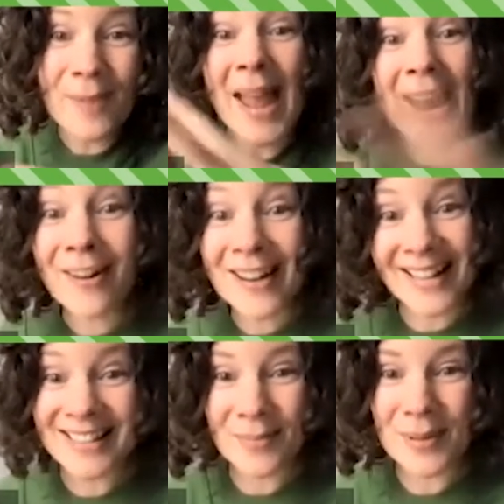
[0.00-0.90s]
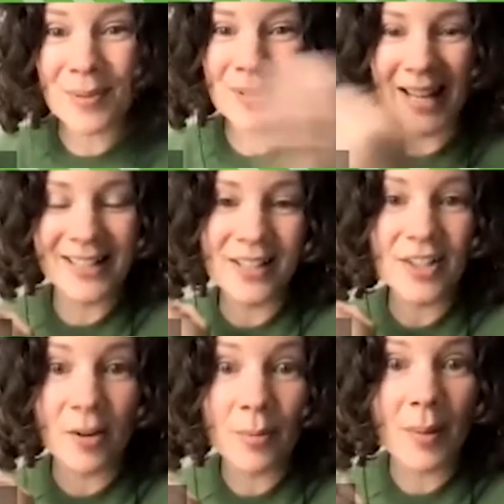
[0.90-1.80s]
areas that people like to
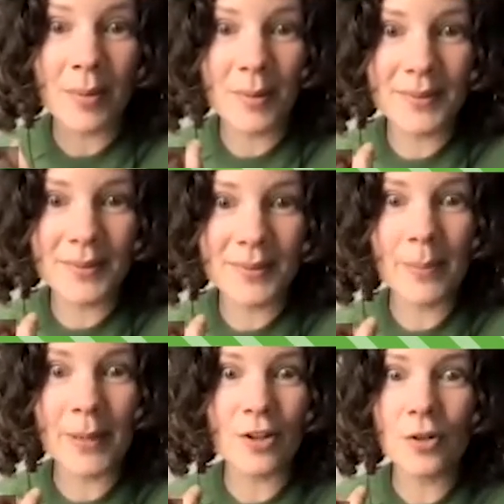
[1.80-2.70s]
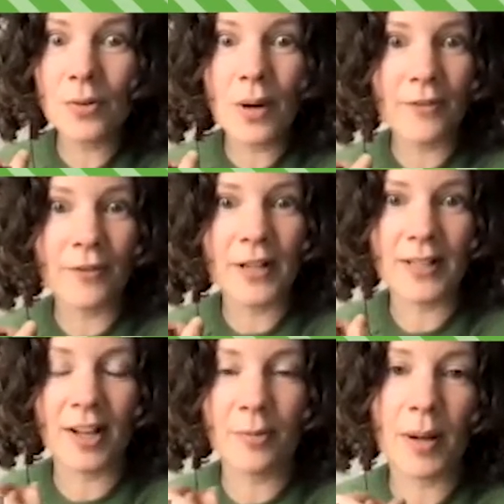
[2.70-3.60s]
solve problems in, but you are free to
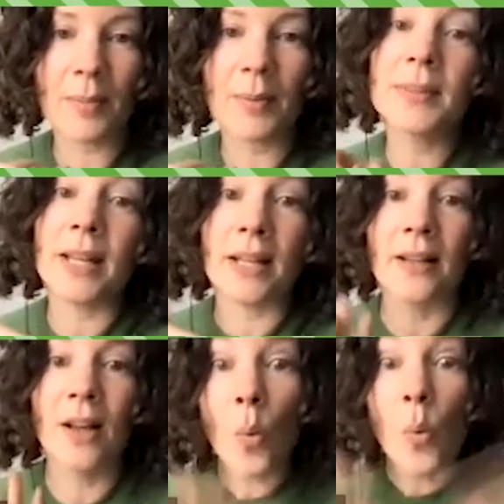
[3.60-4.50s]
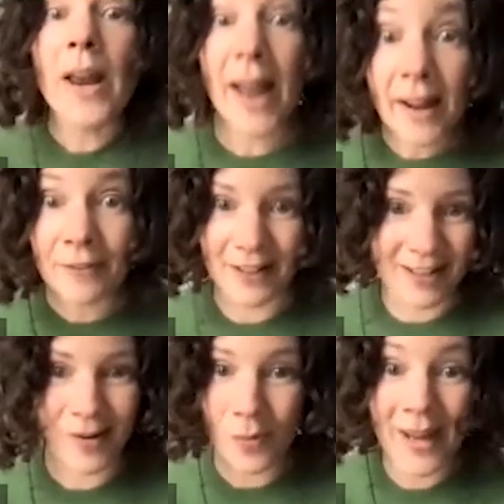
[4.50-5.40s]
solve problems in whatever
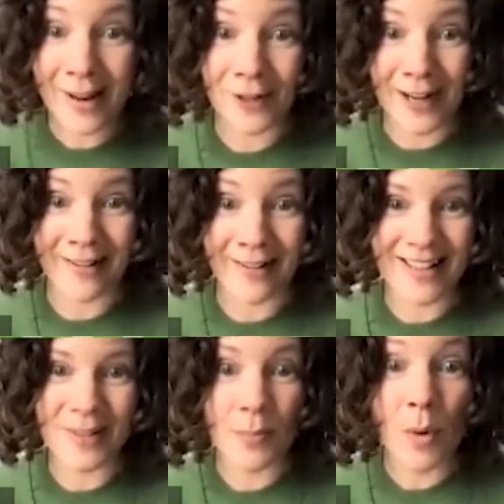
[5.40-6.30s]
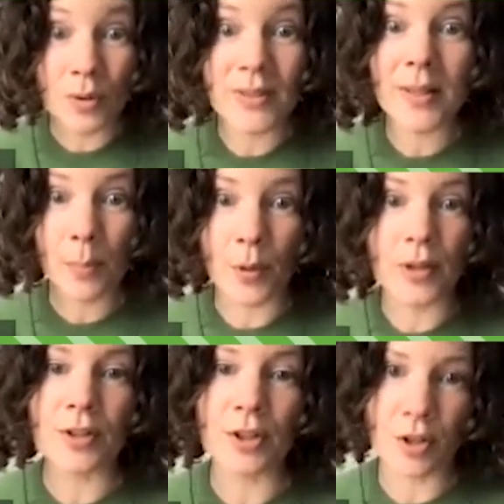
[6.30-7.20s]
area is most
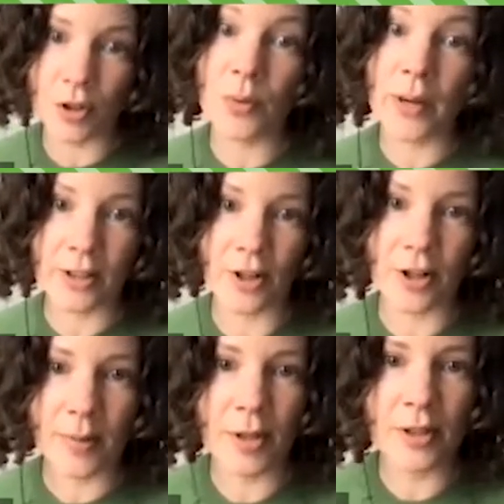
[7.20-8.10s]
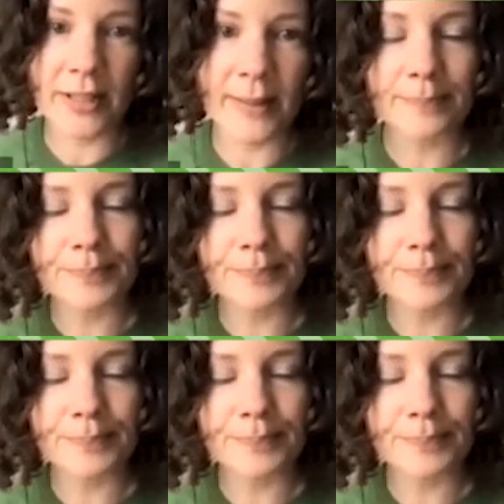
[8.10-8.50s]
important to you and your community.